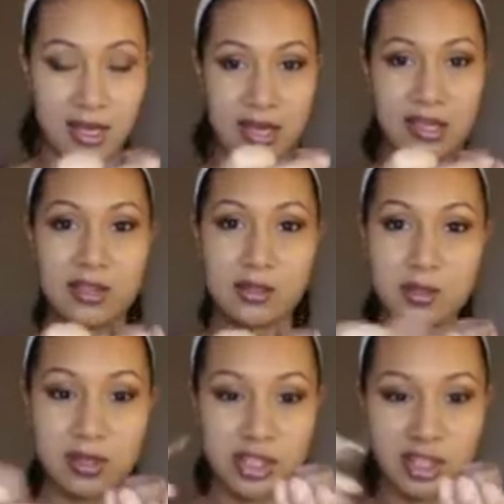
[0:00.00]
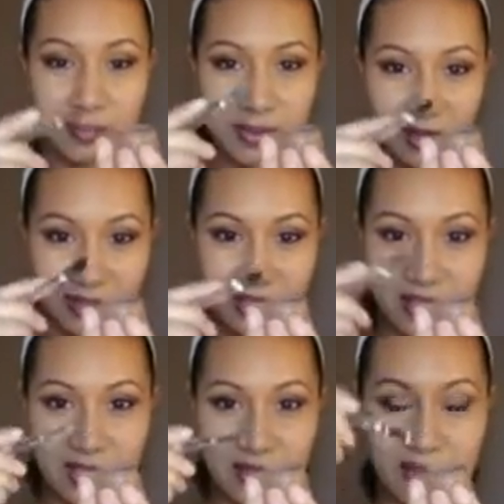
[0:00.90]
I threw the chips all in
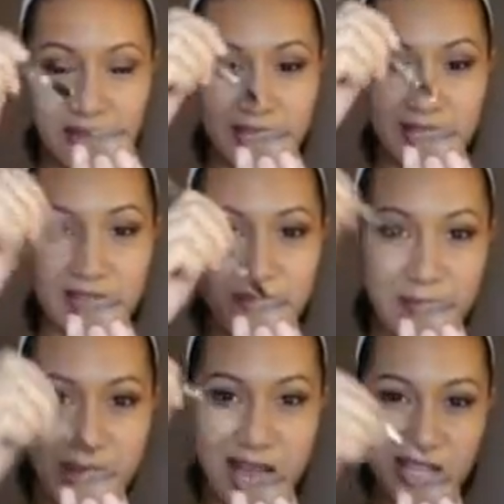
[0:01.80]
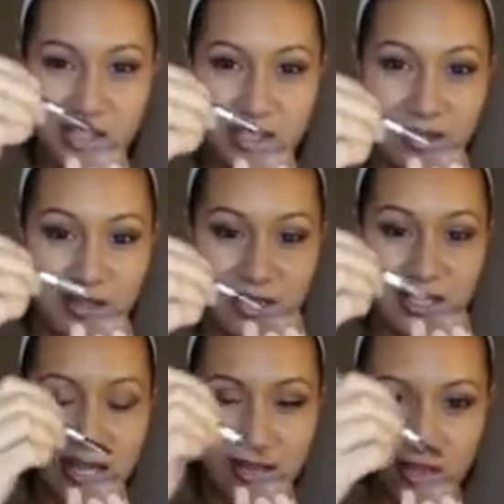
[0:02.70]
here and I kind of mashed it all
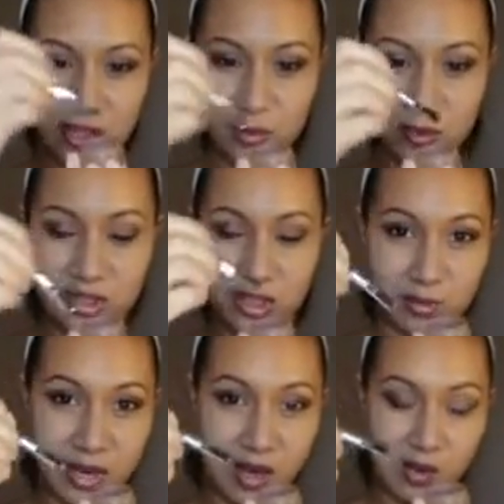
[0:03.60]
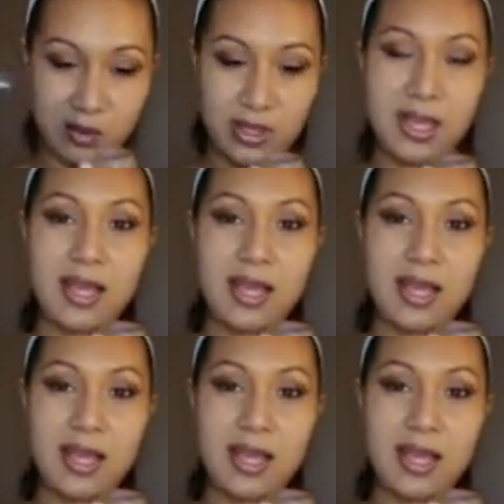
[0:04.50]
together, swirled it around,